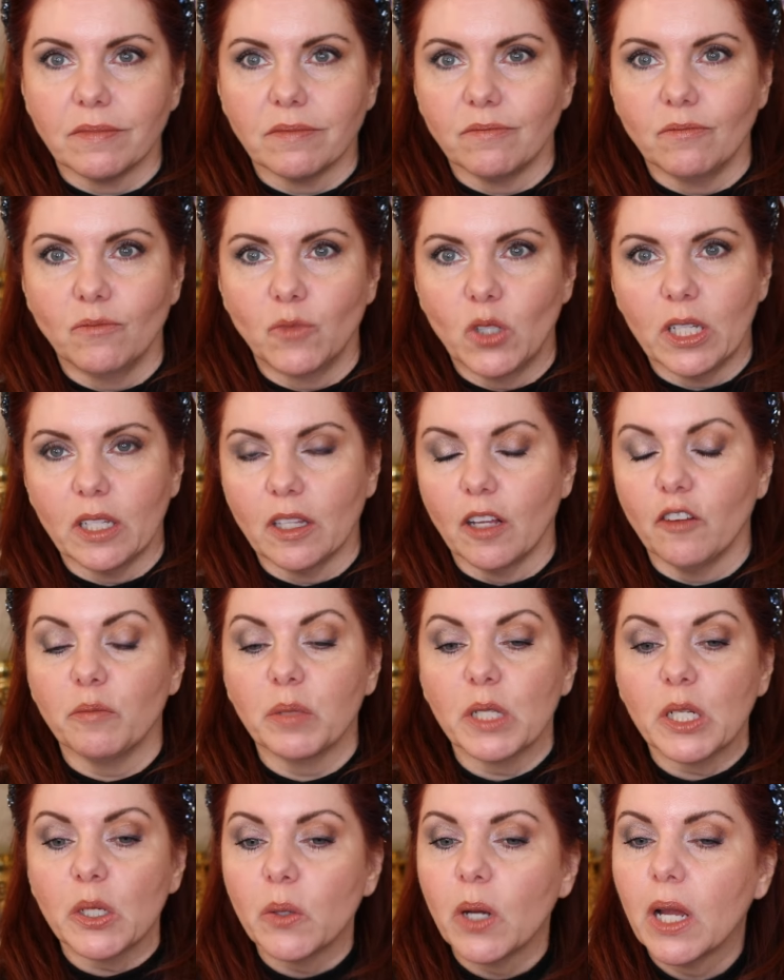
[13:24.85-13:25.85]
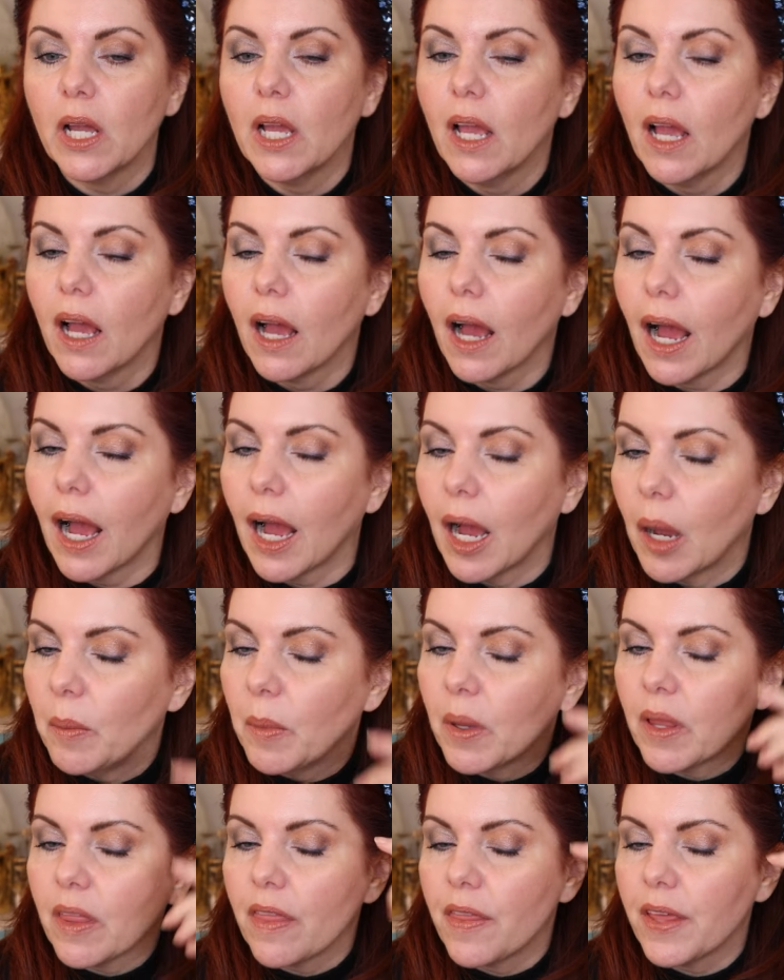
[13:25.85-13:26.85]
really love blue.
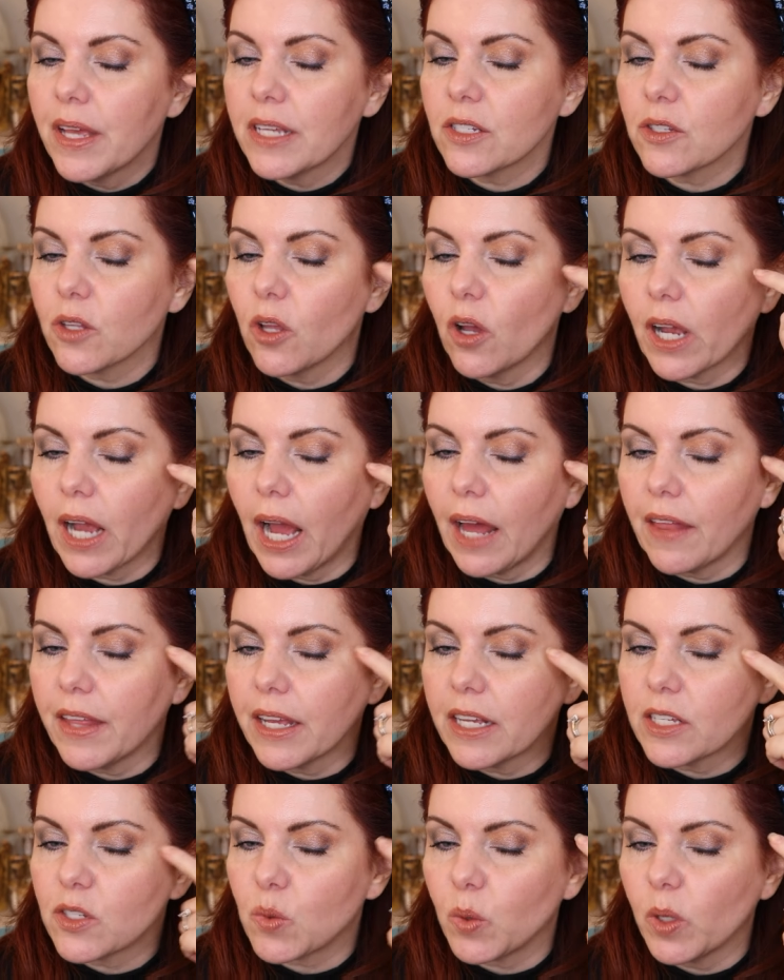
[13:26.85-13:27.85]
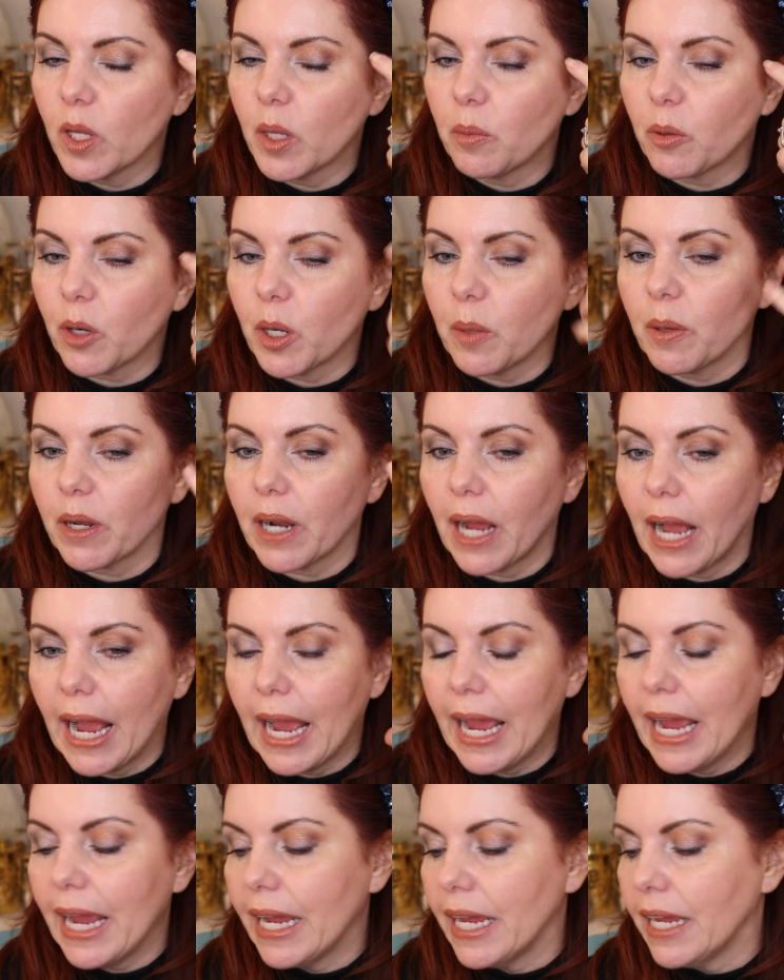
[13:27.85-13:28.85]
Um, this look I think is really pretty, but
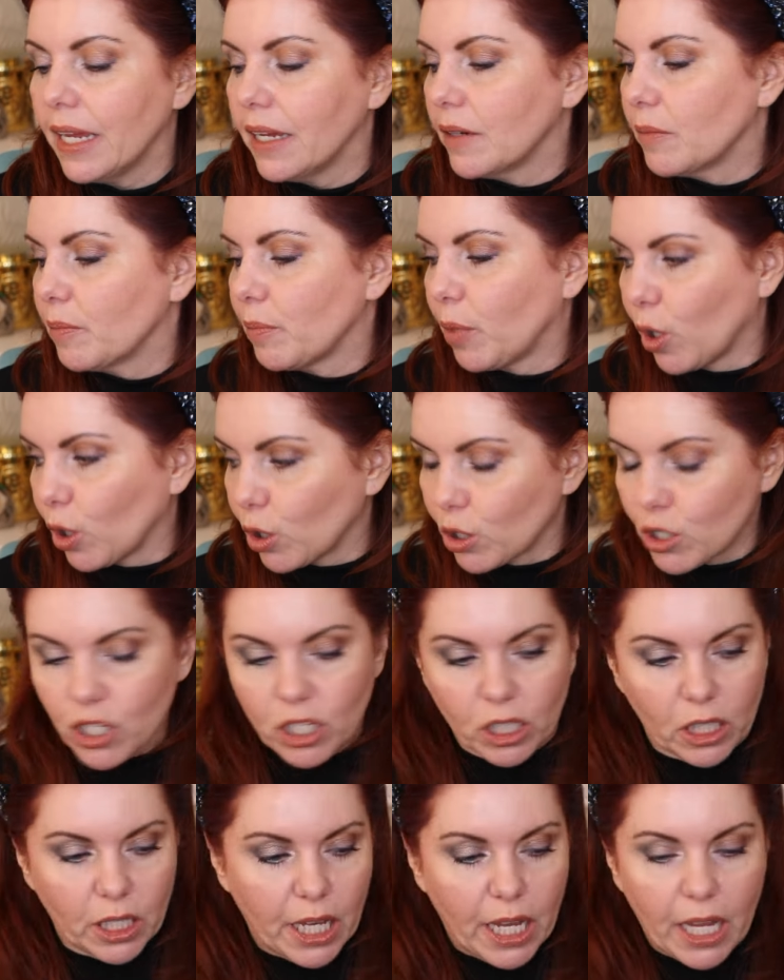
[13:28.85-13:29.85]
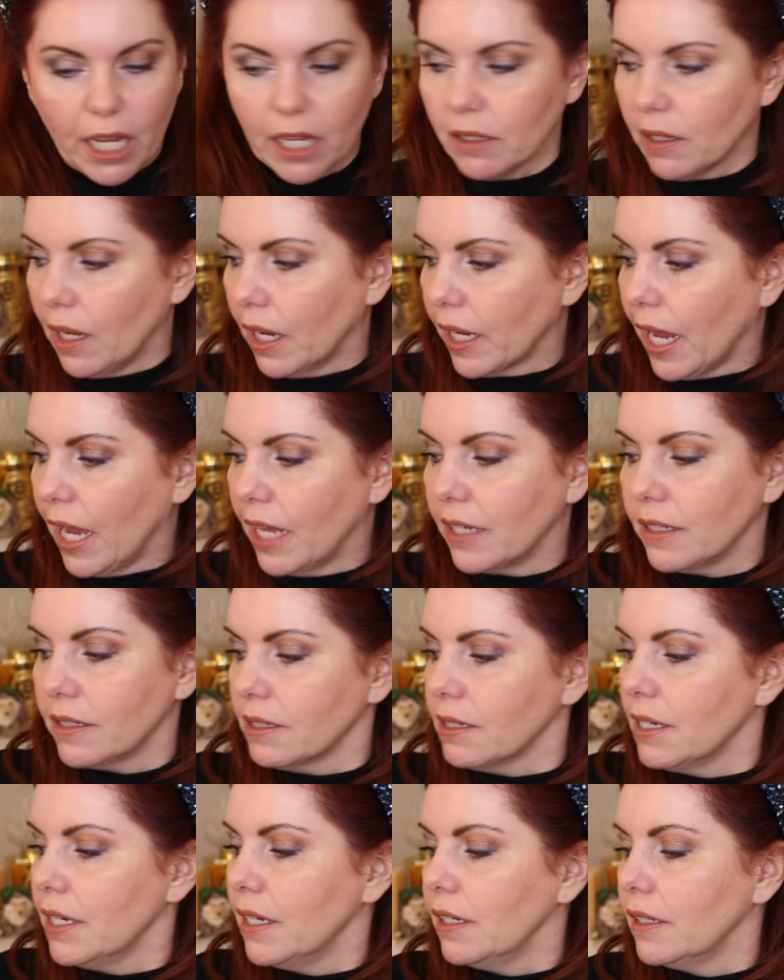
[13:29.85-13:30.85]
I personally, again,
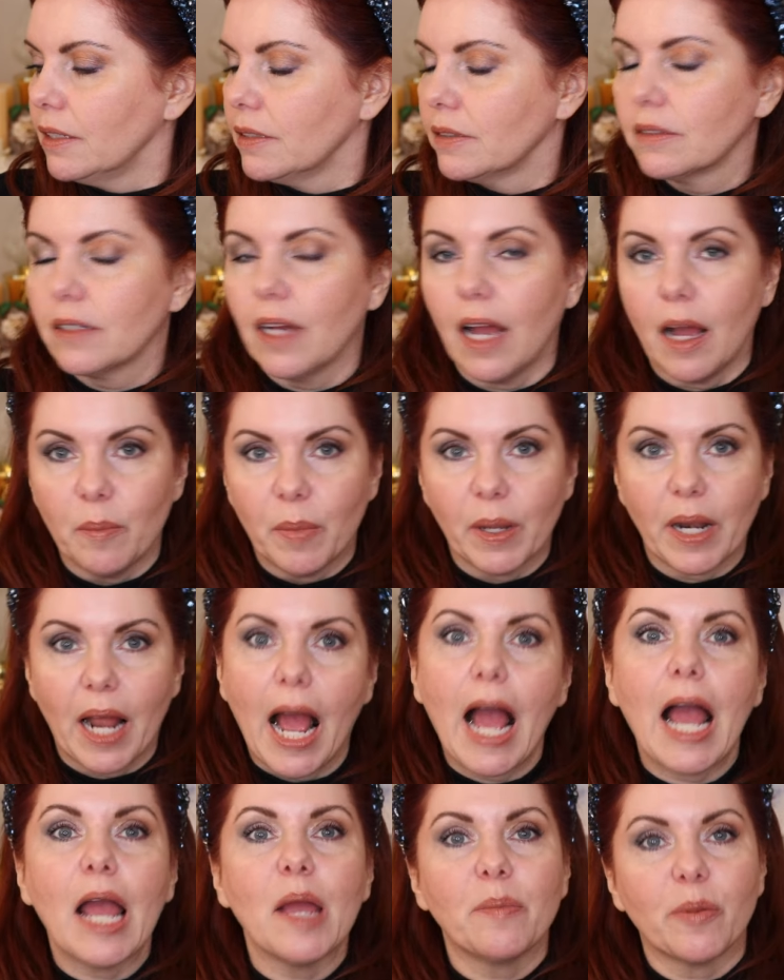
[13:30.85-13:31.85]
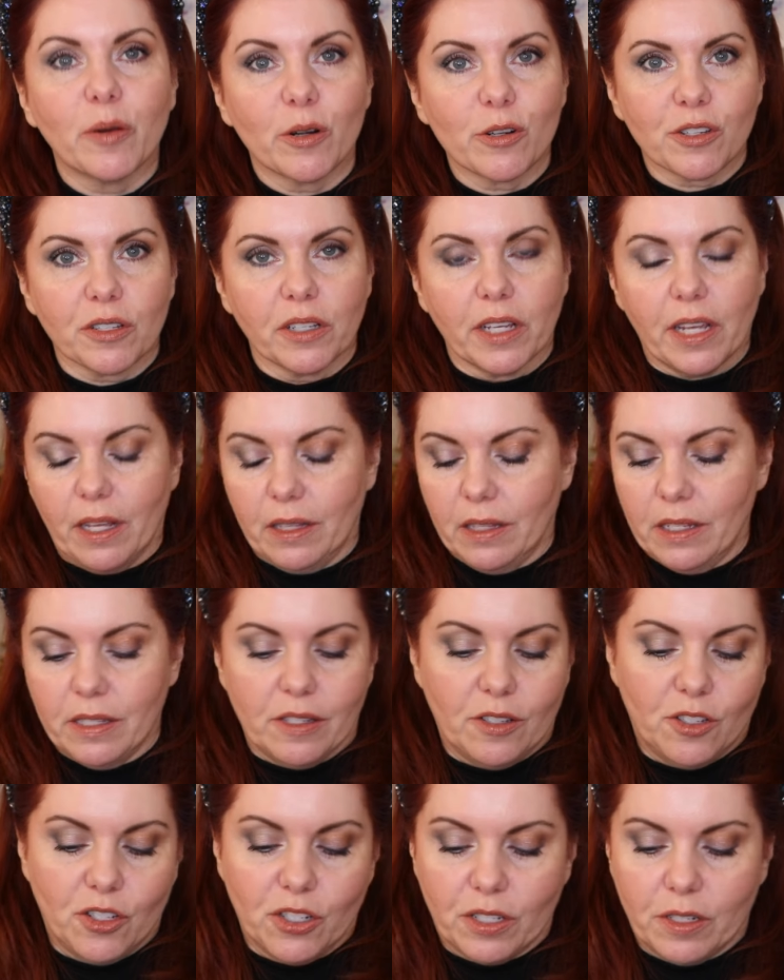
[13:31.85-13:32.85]
but I personally, and this
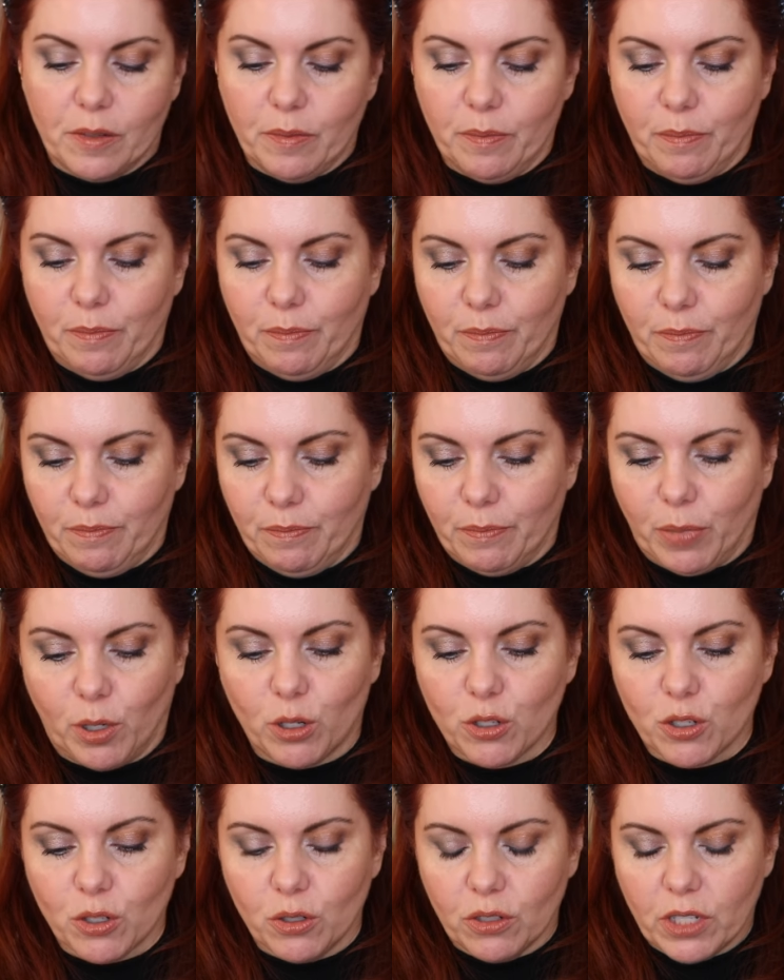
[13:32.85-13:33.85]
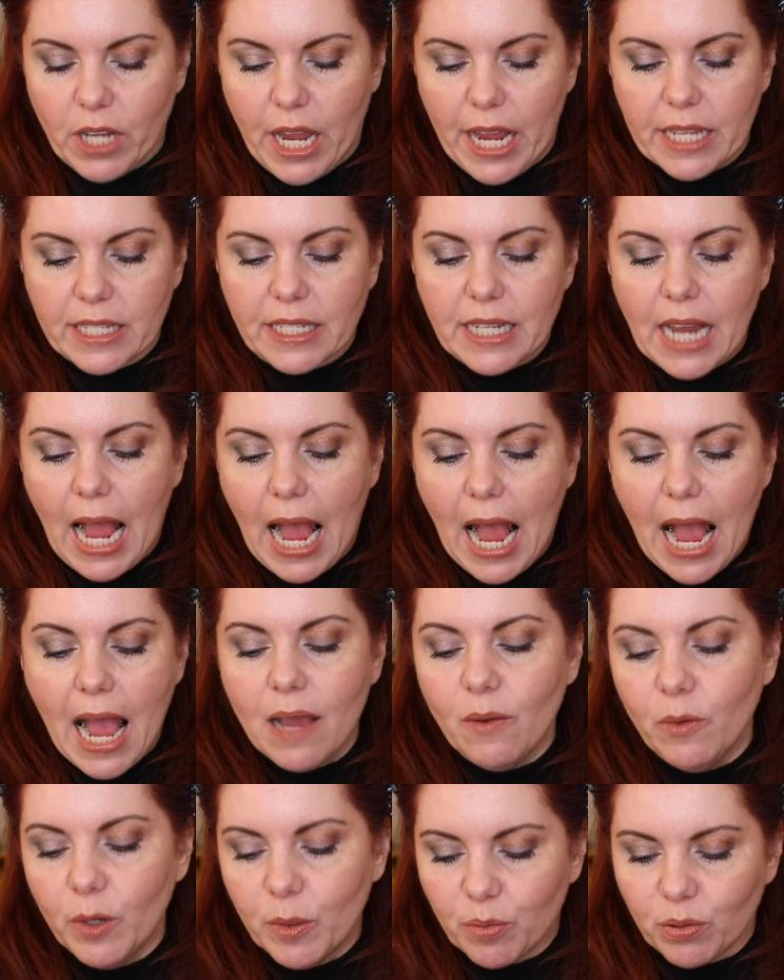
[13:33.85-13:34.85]
is just personal taste,
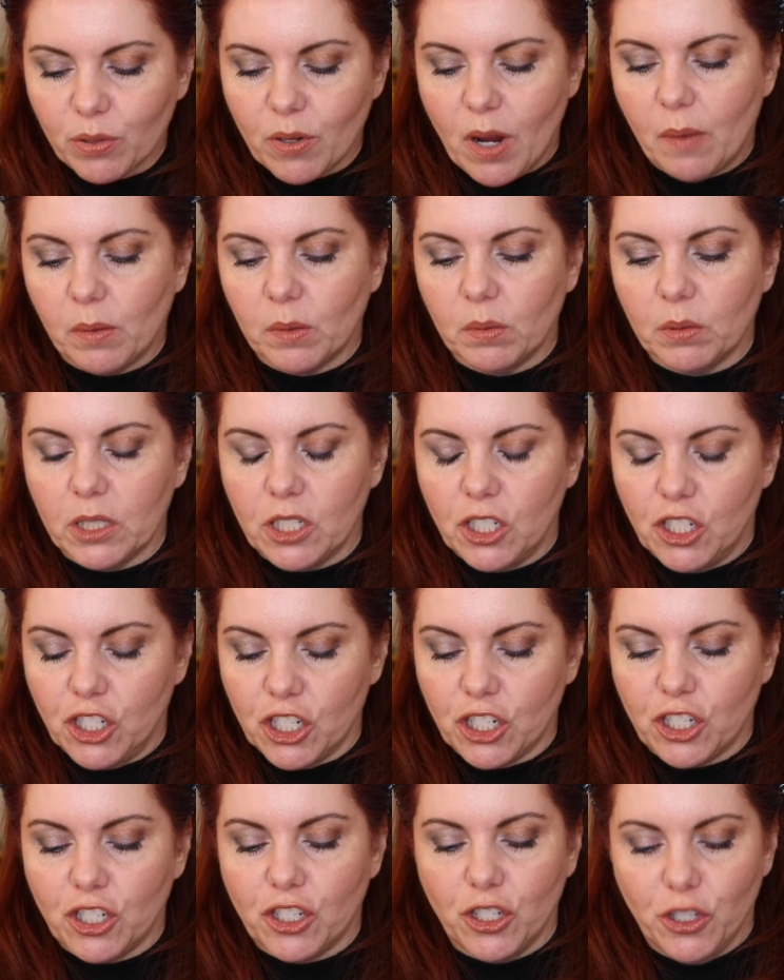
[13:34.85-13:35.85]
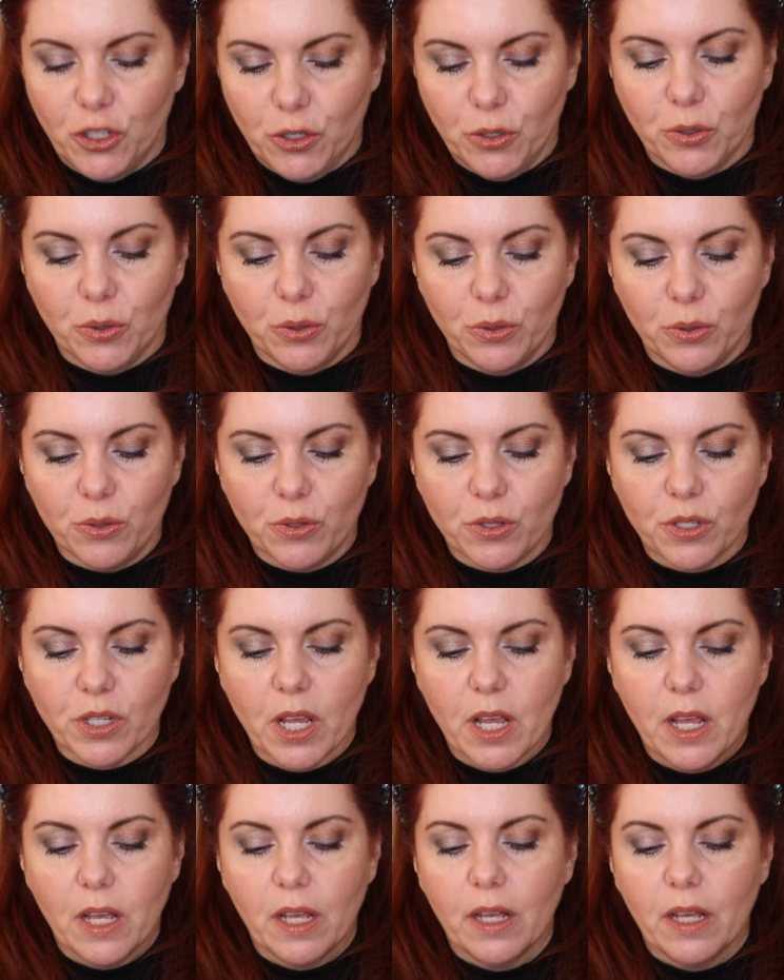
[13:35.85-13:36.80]
I would probably just use